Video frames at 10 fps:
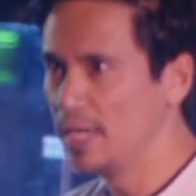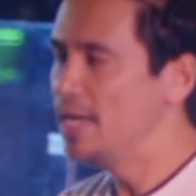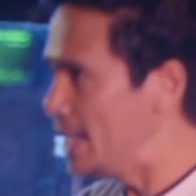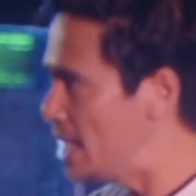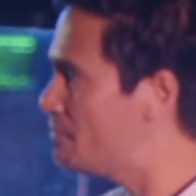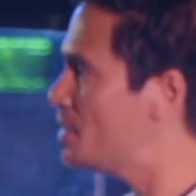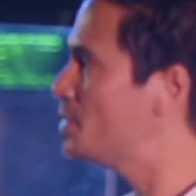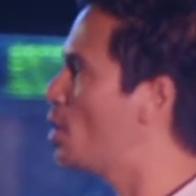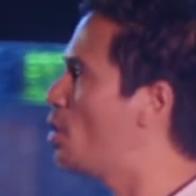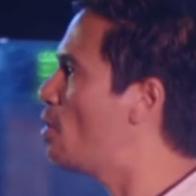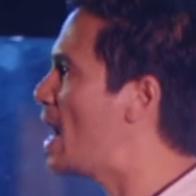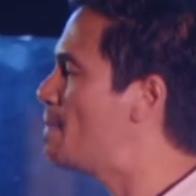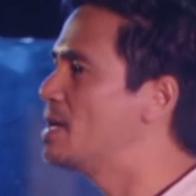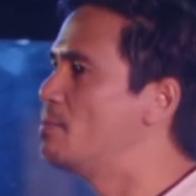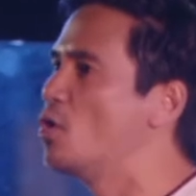even though
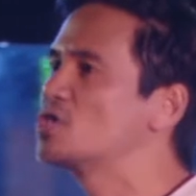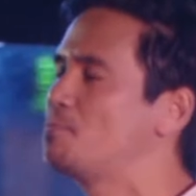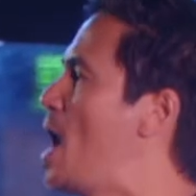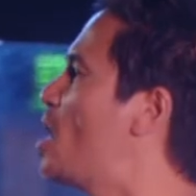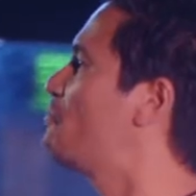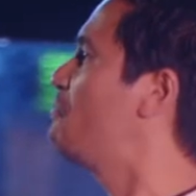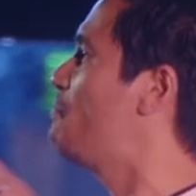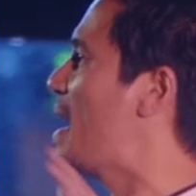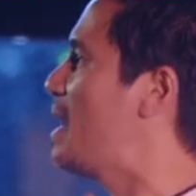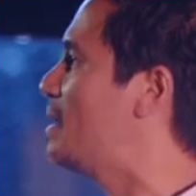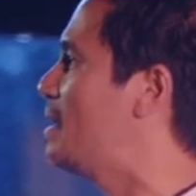I'm the most powerful man